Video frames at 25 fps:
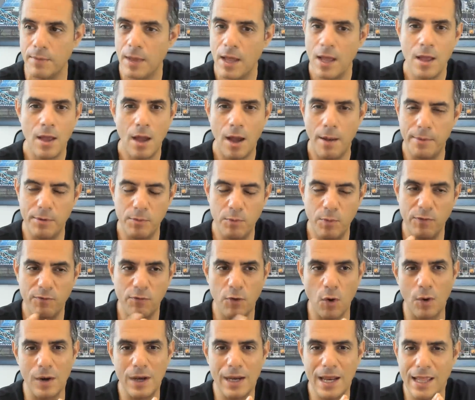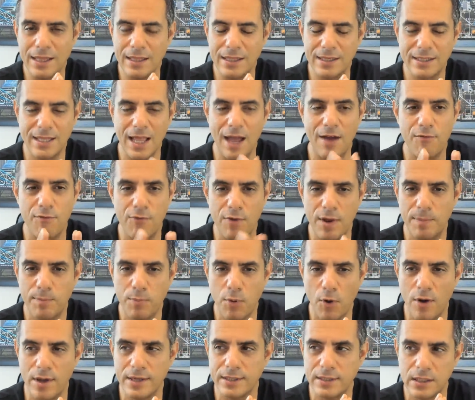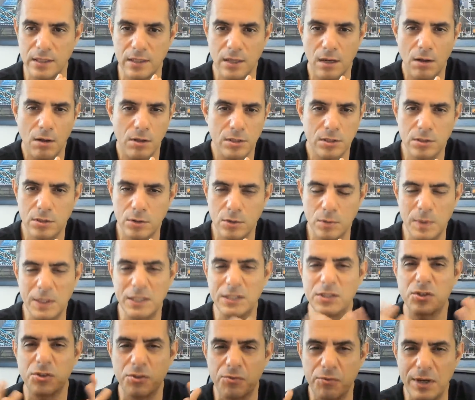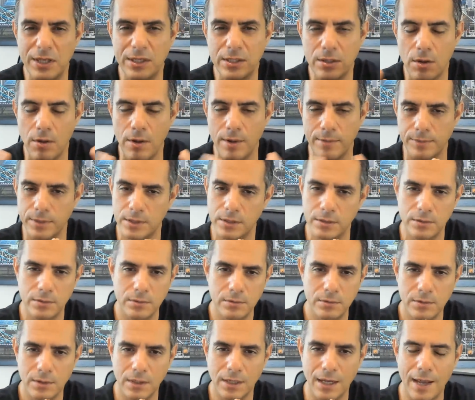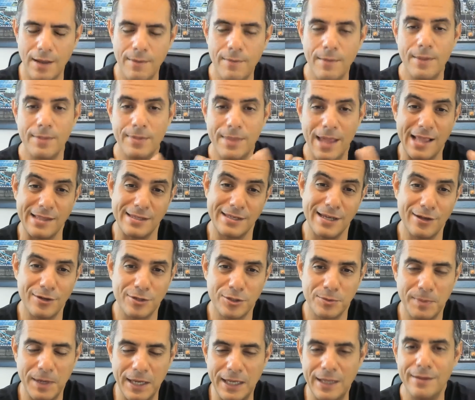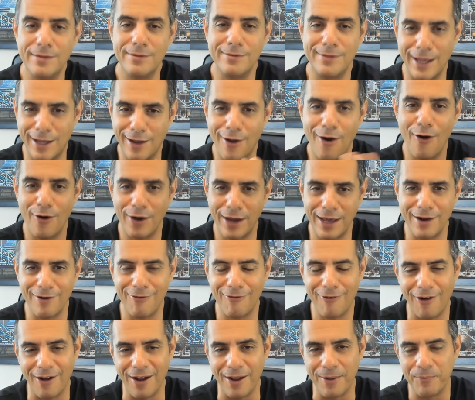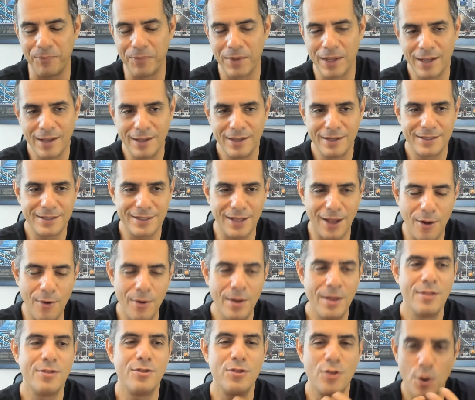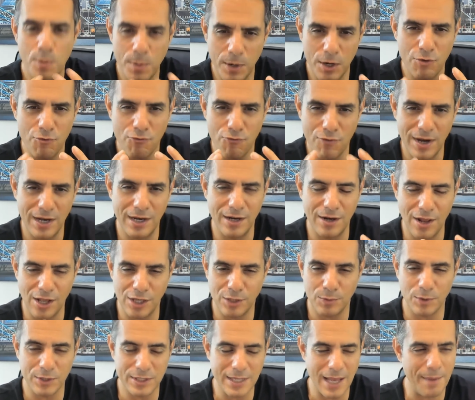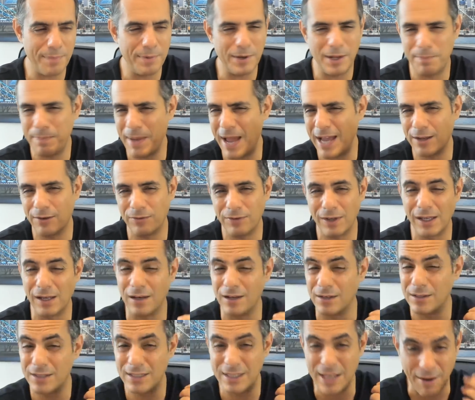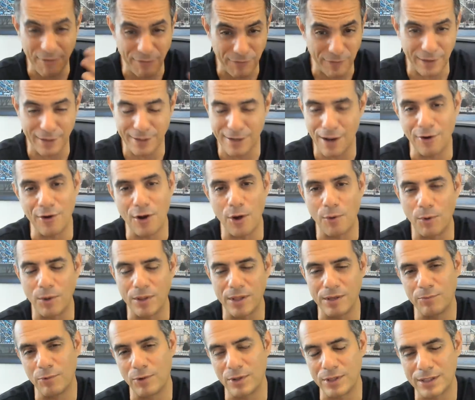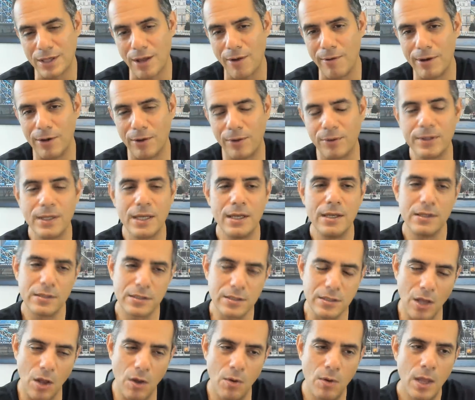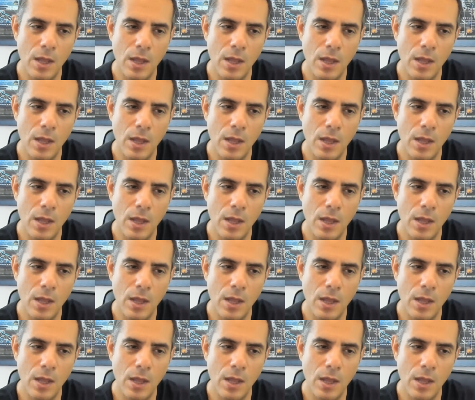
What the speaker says: I mean, we've got lenders that have repriced in the last 2 weeks 3 times. Okay, that tells me they can't get it right. So nobody really knows what's happening. Bank of England definitely don't know what's going on. So